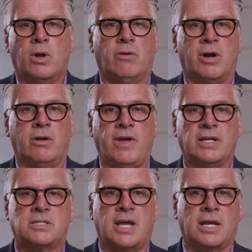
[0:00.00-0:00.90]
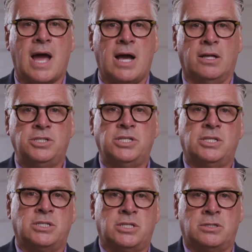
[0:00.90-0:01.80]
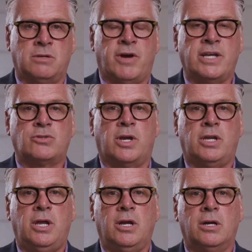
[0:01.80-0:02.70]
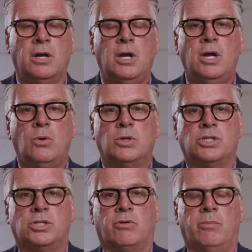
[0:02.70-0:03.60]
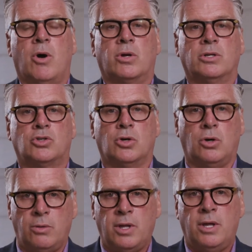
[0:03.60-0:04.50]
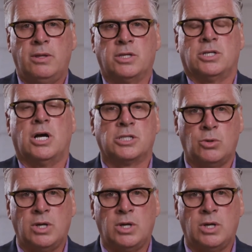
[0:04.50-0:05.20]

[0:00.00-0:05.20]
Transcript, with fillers: One of our advanced technologies is this device right here, which is the remote control. This also